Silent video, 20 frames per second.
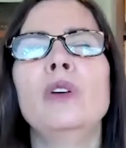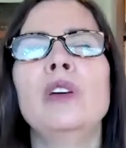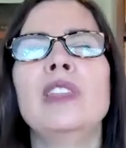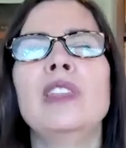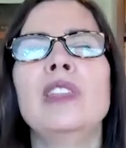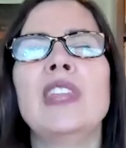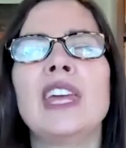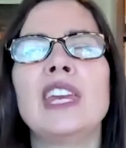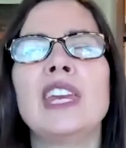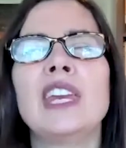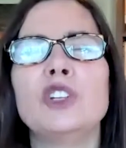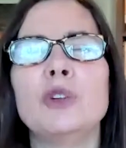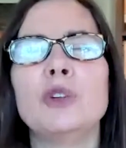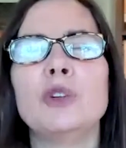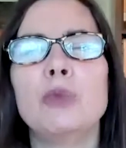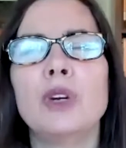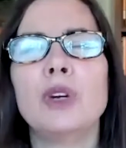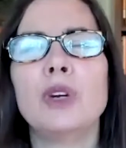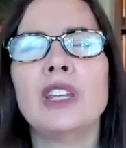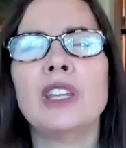And then as
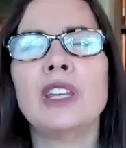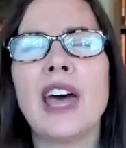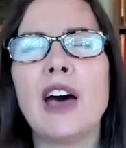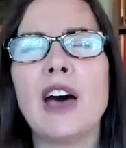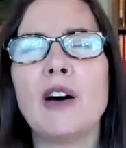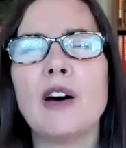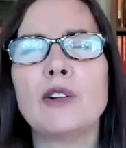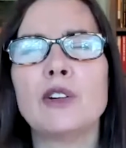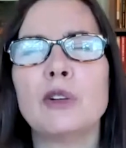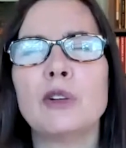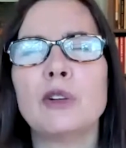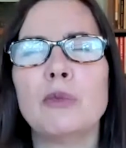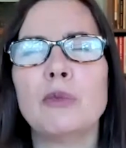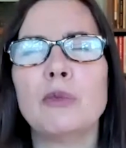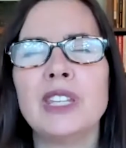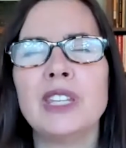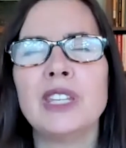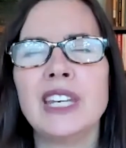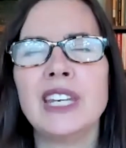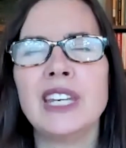you breathe out, you're
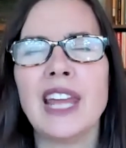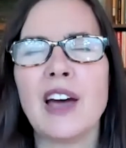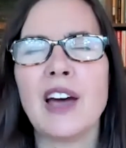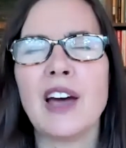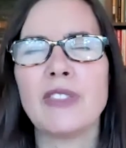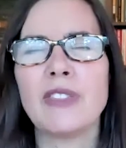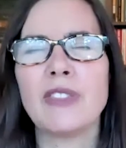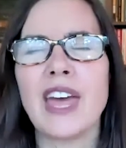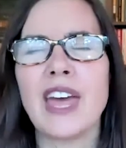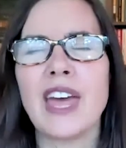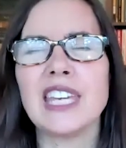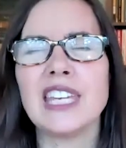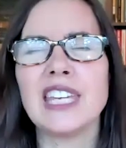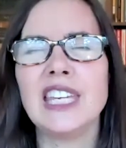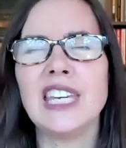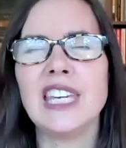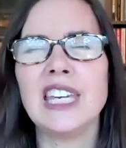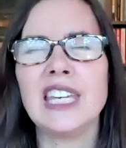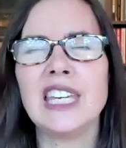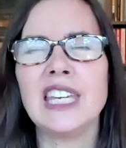breathing out that
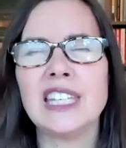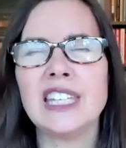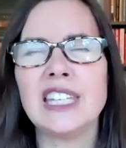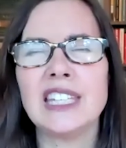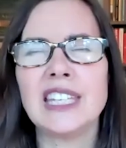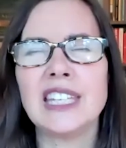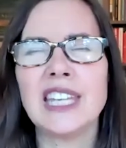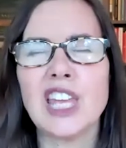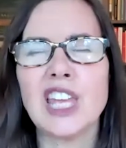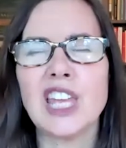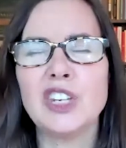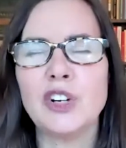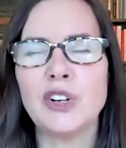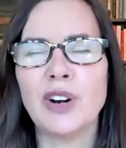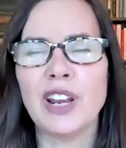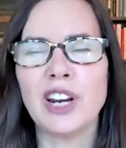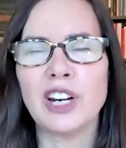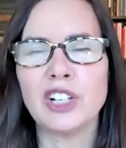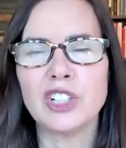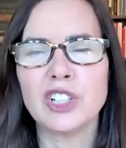yin,
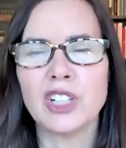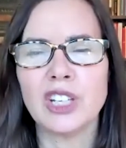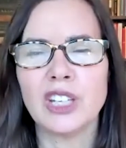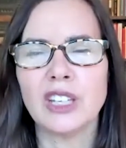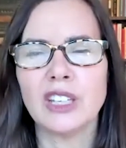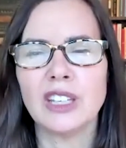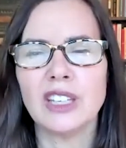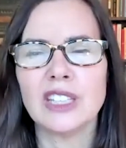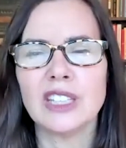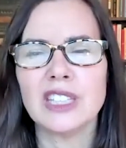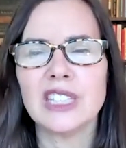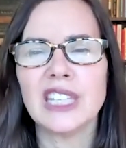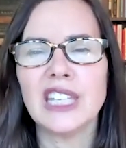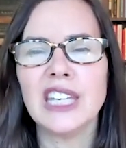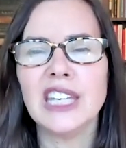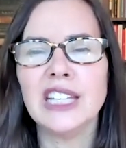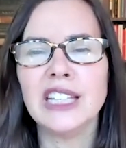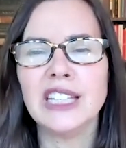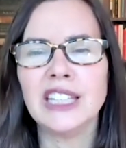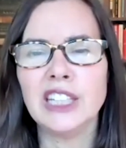tender energy. It's
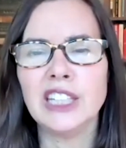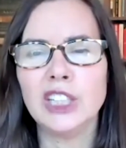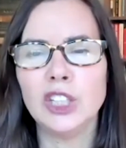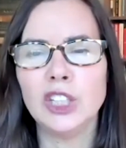healing